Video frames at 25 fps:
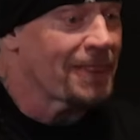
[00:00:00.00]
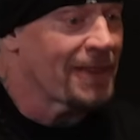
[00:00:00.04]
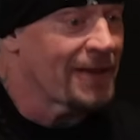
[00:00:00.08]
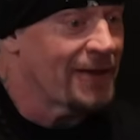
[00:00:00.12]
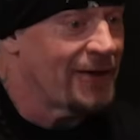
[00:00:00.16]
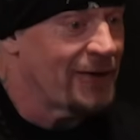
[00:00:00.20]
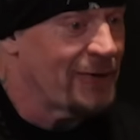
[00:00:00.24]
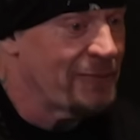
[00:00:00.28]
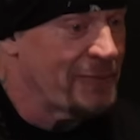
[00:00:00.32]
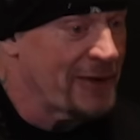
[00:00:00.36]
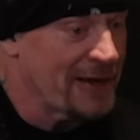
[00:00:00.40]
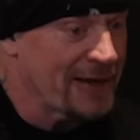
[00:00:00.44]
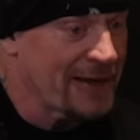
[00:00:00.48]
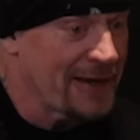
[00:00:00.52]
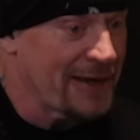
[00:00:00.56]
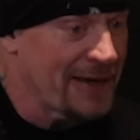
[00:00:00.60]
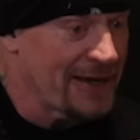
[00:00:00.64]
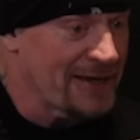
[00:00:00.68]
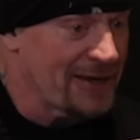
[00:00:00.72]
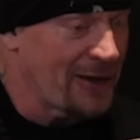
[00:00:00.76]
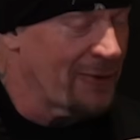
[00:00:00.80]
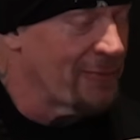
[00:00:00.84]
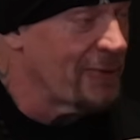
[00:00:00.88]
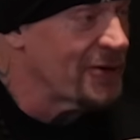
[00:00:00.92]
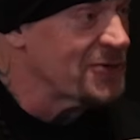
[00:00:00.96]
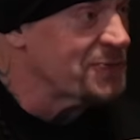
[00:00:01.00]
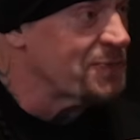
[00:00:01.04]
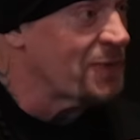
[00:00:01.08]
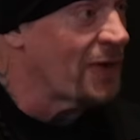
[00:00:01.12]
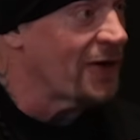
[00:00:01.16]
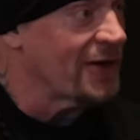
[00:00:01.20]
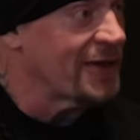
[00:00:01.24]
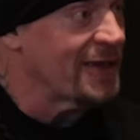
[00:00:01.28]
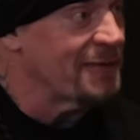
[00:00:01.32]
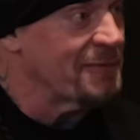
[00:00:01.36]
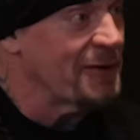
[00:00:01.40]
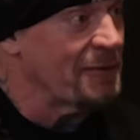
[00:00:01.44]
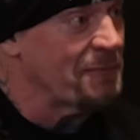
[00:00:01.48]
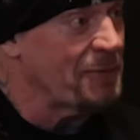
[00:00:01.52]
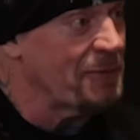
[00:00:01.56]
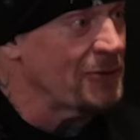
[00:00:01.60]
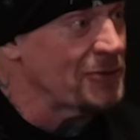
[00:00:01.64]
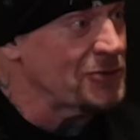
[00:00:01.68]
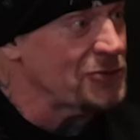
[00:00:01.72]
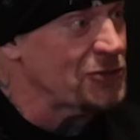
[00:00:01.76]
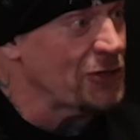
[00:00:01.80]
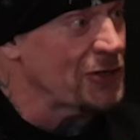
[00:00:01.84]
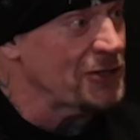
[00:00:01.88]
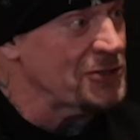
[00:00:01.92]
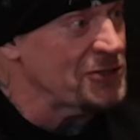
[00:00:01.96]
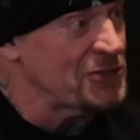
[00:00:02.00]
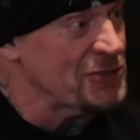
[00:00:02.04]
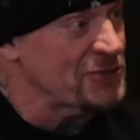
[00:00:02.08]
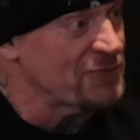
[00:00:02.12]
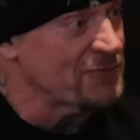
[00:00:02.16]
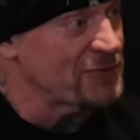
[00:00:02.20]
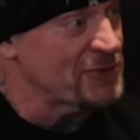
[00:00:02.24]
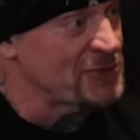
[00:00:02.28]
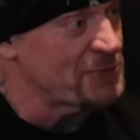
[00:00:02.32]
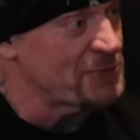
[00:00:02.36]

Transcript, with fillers: oh my God, I almost brought him up on charges for